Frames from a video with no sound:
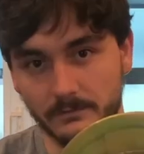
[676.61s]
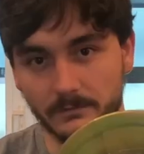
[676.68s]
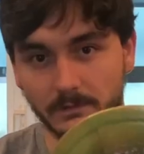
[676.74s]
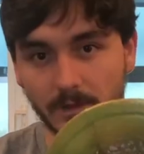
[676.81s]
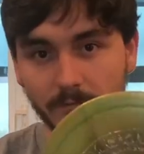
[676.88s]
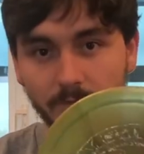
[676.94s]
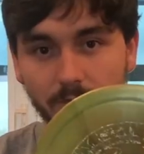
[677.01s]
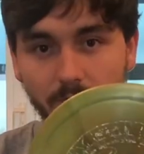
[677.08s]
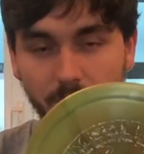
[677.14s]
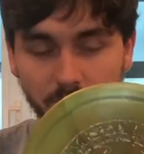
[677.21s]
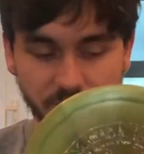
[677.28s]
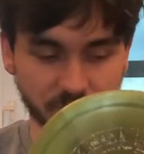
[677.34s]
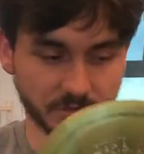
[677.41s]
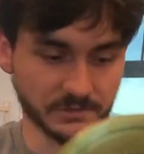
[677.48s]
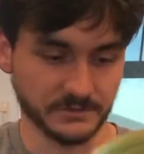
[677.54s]
Love the
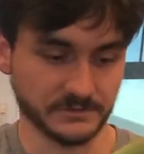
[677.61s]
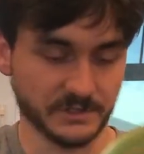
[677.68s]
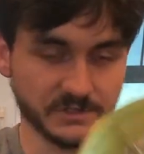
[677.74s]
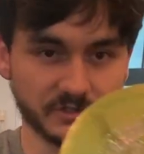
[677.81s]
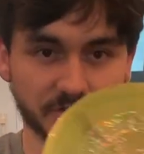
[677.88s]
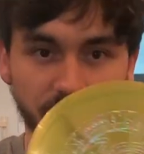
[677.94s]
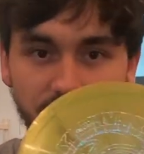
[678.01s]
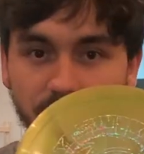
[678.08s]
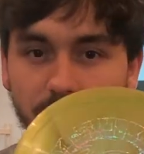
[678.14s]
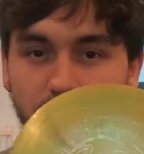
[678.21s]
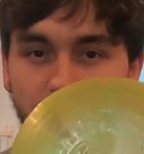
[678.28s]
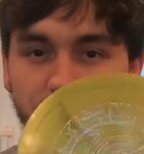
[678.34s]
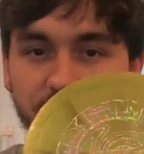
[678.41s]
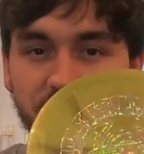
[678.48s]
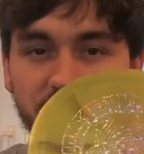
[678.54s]
Vulture. Such
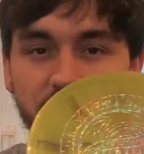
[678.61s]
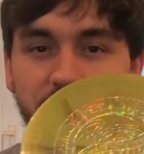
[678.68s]
a